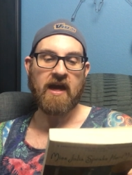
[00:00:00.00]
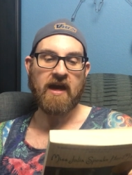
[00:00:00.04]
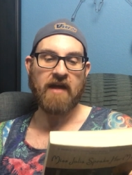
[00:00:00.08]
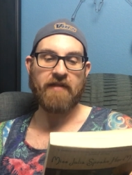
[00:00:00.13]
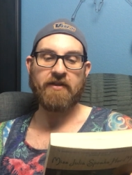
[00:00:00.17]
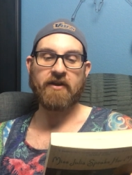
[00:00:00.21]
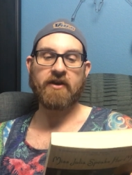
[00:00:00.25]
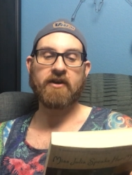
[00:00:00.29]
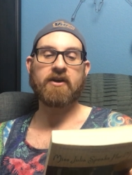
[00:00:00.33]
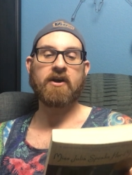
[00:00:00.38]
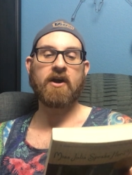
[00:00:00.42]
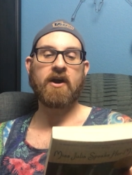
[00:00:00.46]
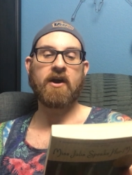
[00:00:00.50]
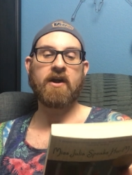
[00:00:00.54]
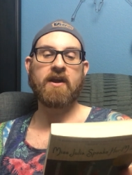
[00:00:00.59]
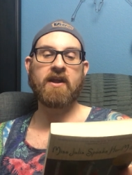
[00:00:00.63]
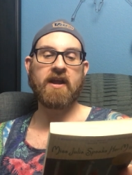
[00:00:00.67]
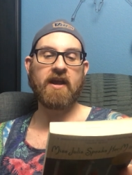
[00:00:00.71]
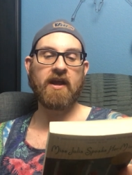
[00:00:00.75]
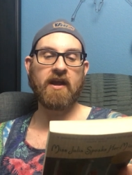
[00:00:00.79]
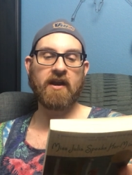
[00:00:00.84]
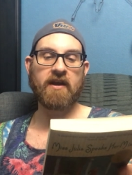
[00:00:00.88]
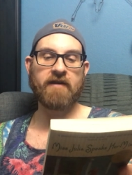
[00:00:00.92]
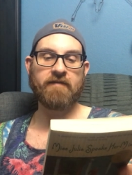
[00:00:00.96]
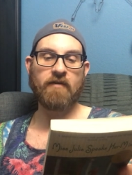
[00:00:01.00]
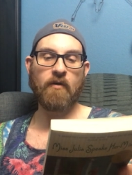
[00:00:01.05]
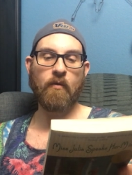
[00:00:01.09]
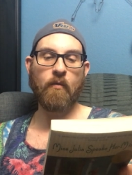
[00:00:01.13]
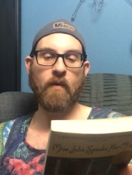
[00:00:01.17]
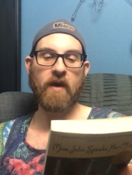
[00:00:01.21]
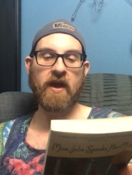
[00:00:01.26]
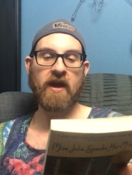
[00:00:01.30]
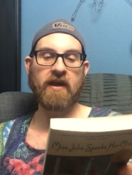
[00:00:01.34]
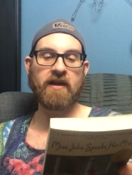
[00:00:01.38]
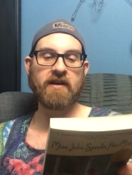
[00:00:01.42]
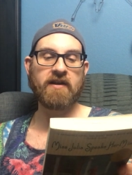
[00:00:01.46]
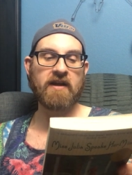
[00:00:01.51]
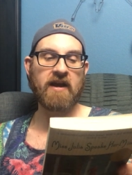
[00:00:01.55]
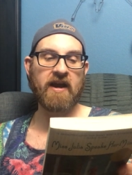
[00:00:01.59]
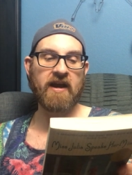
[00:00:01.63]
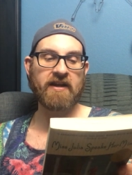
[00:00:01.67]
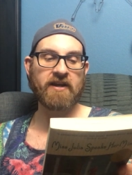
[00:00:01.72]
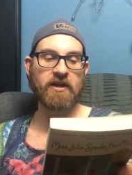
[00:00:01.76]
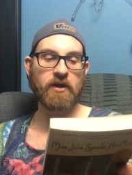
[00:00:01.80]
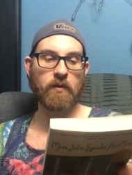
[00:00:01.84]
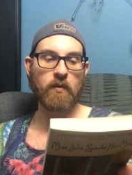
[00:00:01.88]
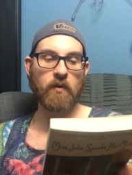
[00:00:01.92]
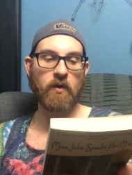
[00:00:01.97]
and the guardian of a wan
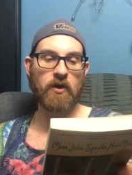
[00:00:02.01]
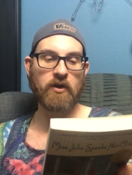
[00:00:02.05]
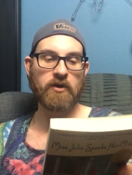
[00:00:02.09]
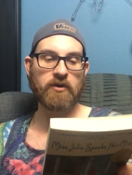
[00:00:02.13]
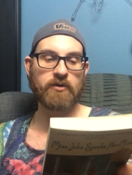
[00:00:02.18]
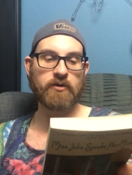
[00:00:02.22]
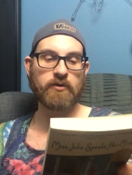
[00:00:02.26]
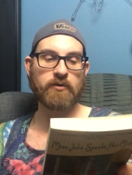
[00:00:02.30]
9-year-old